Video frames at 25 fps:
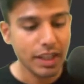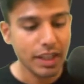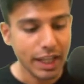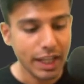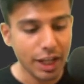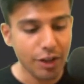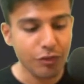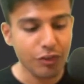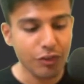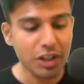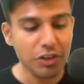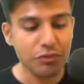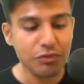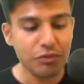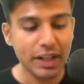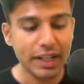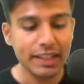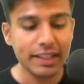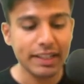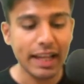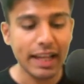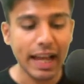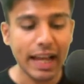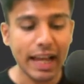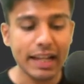If I
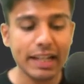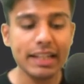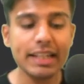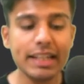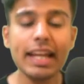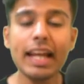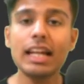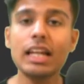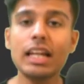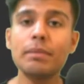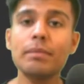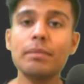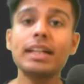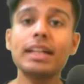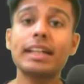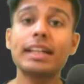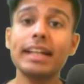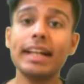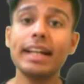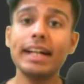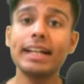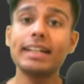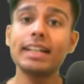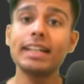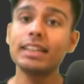find any element
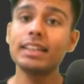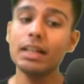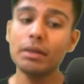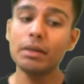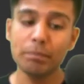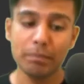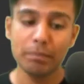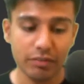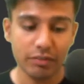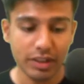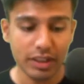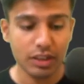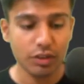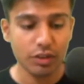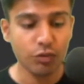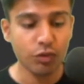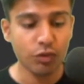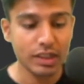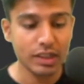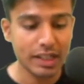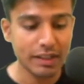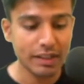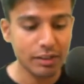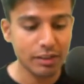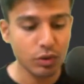greater than pivot,
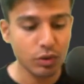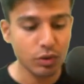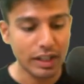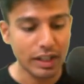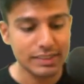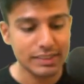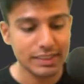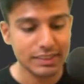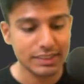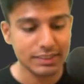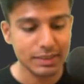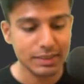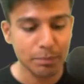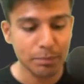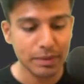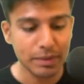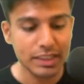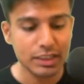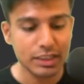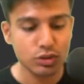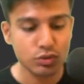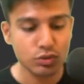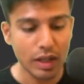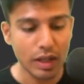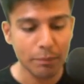what I will do, I'll just simply
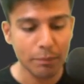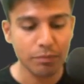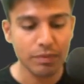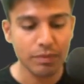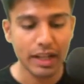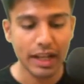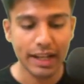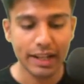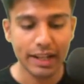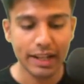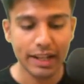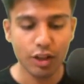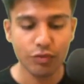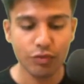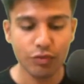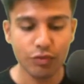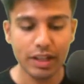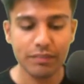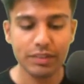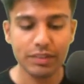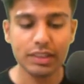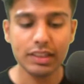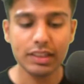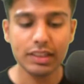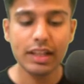swap array of I
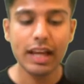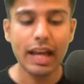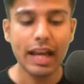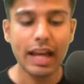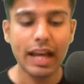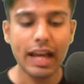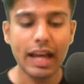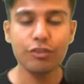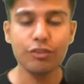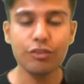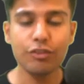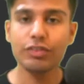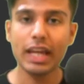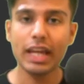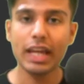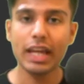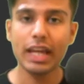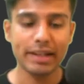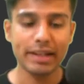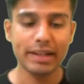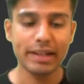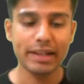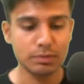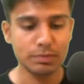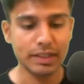with array of k
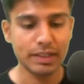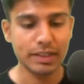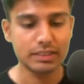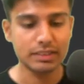minus.